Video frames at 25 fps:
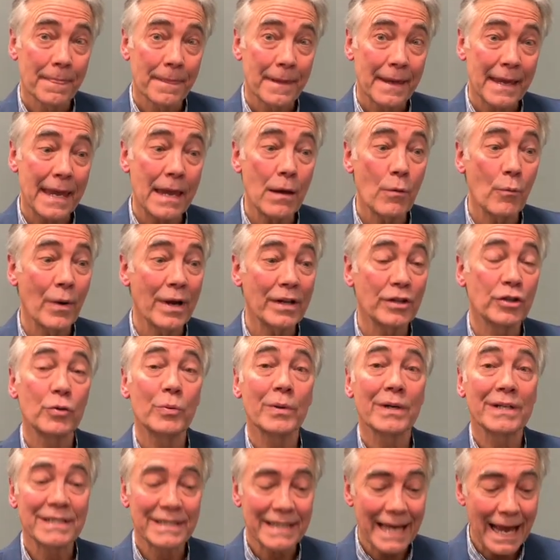He went to
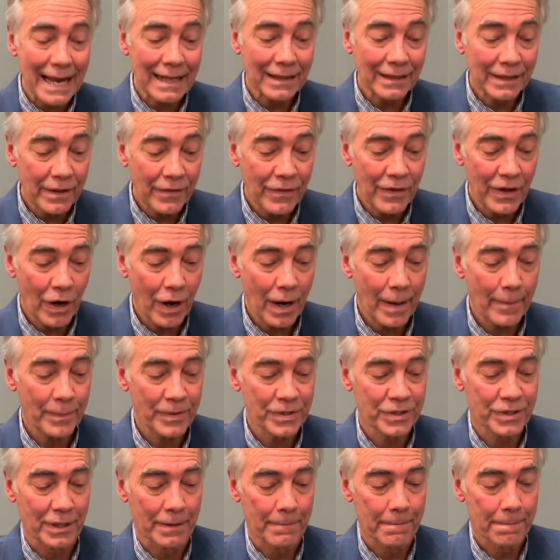exactly the
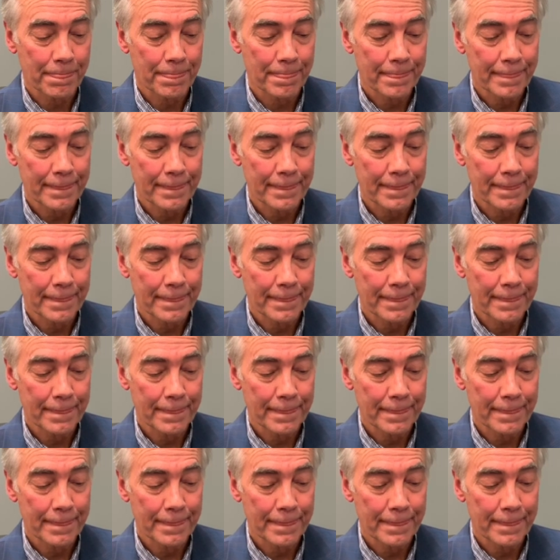opposite.